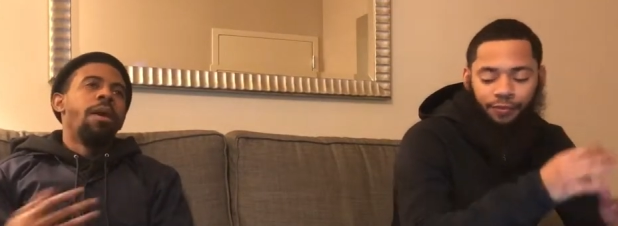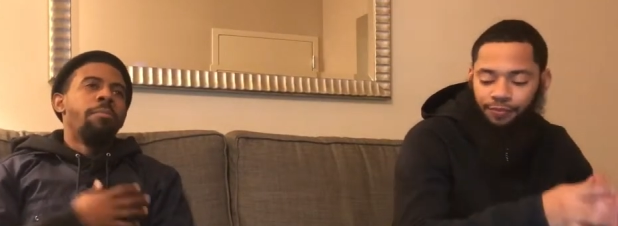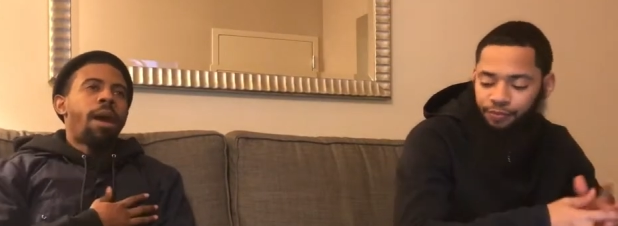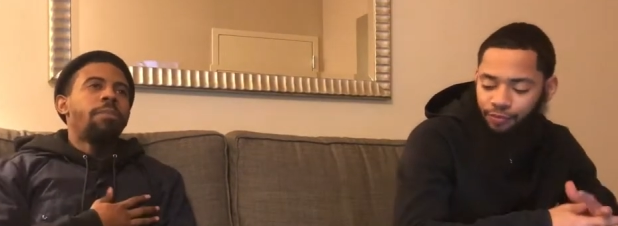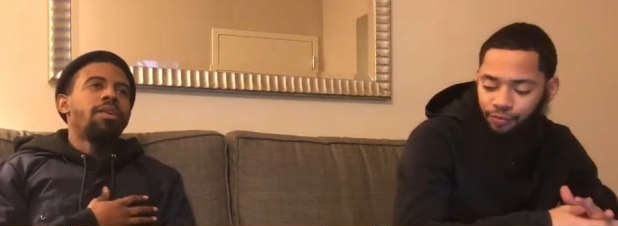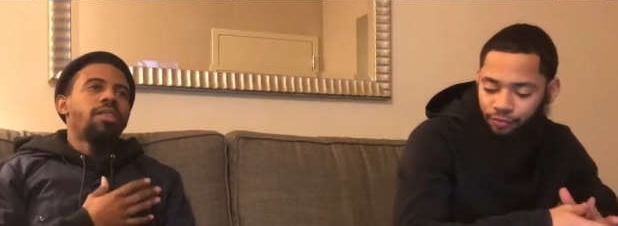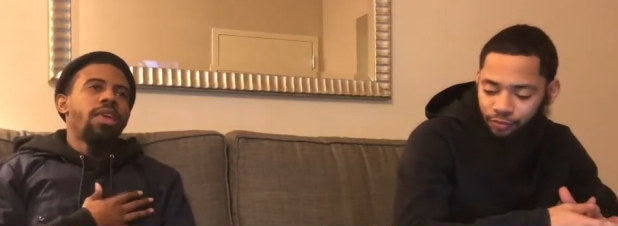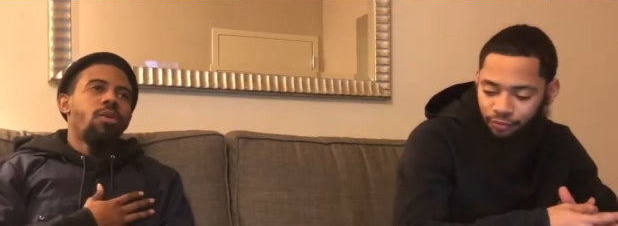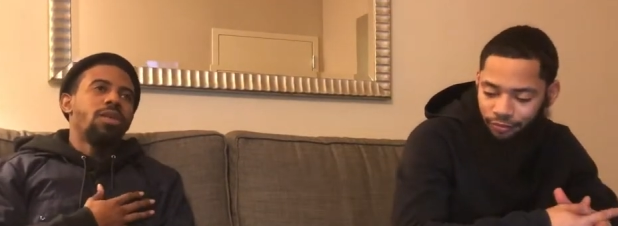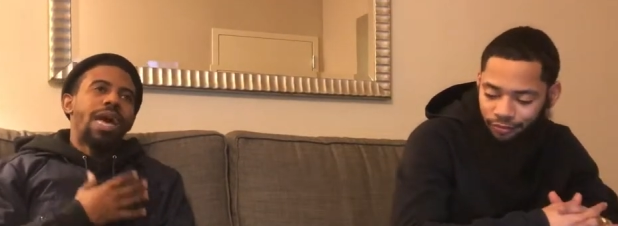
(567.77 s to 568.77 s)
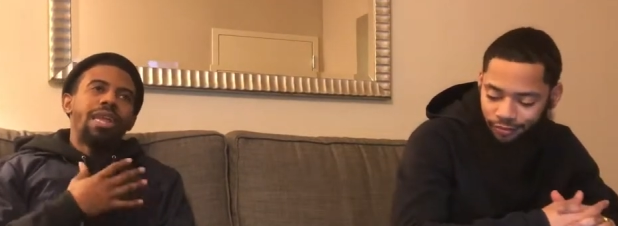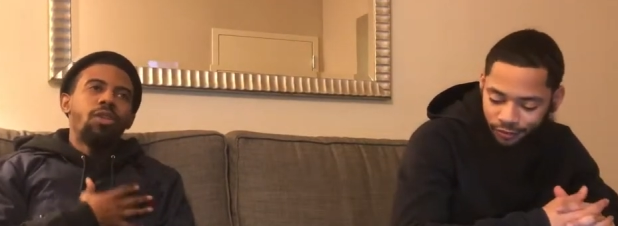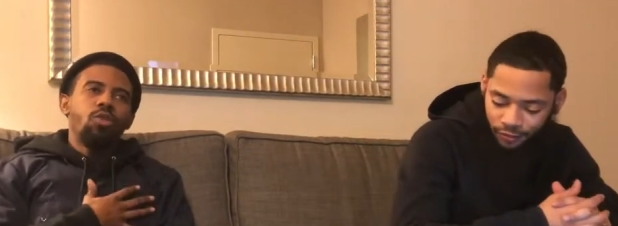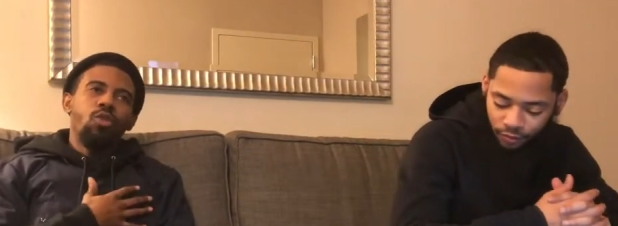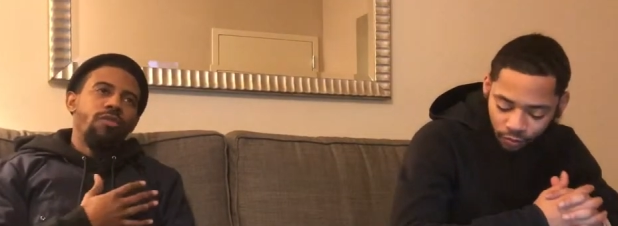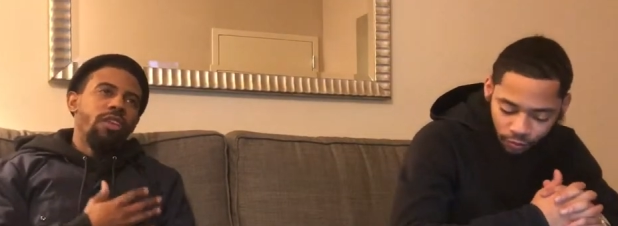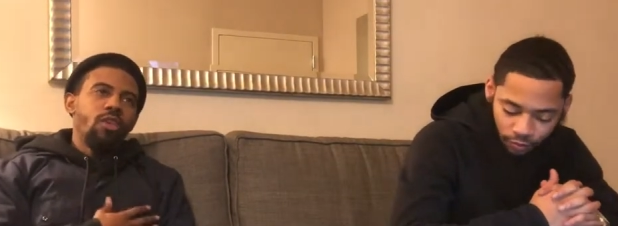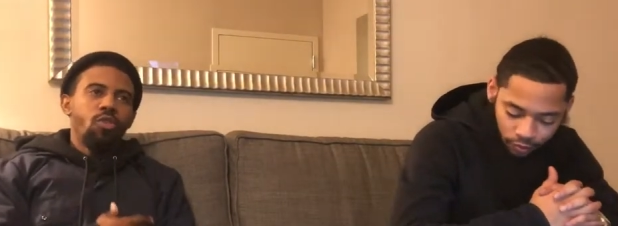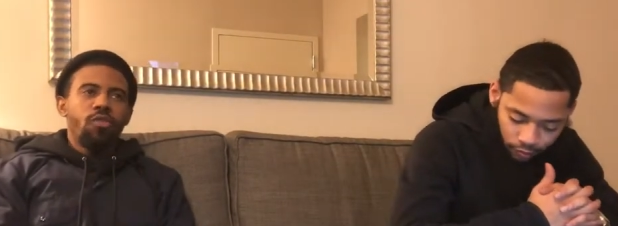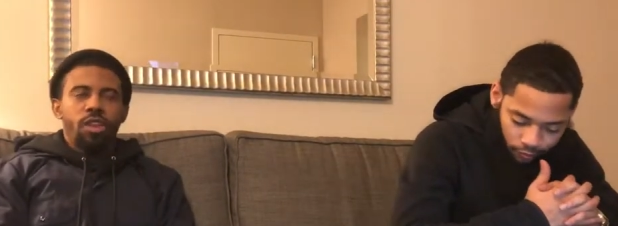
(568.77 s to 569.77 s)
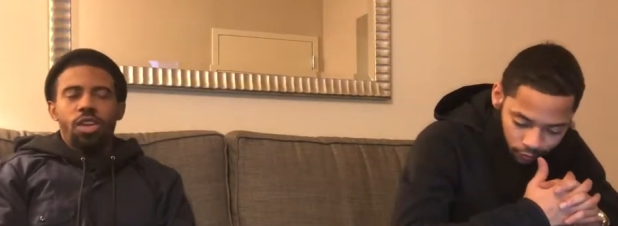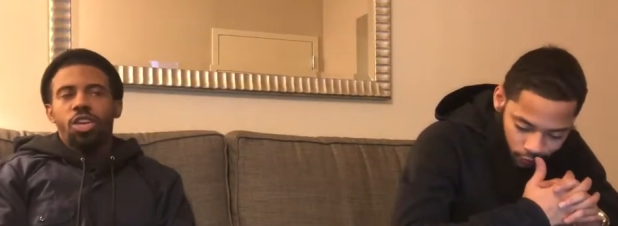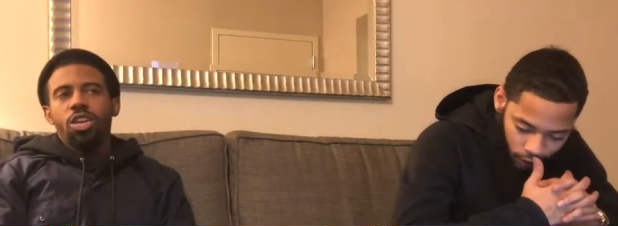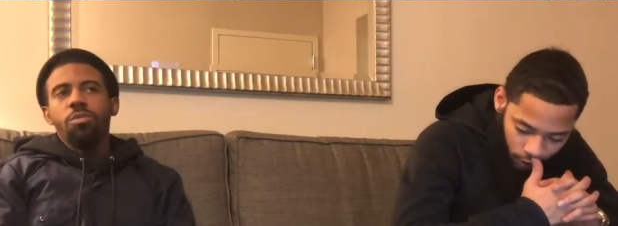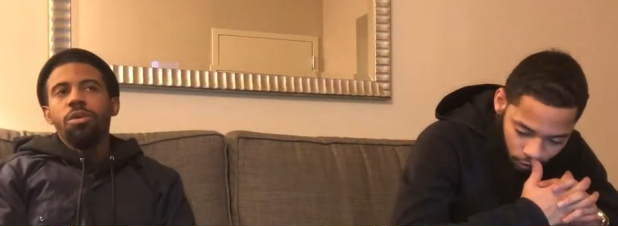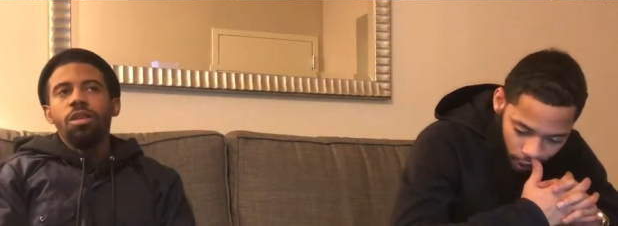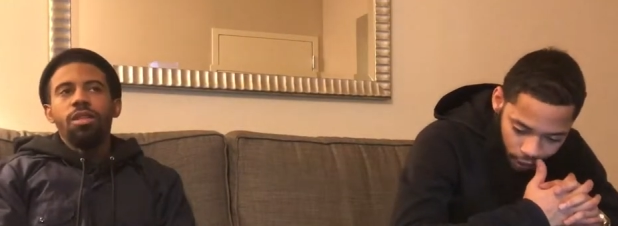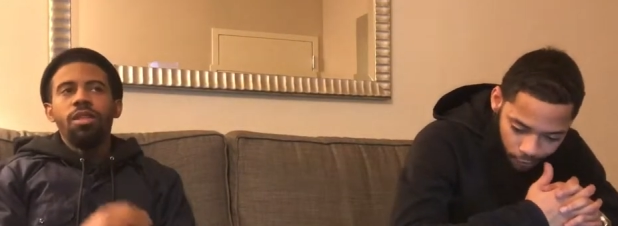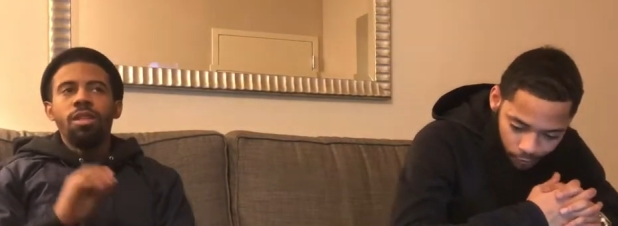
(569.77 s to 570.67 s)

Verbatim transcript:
Speaker 1: my mistake was I didn't do no videos for that shit. But right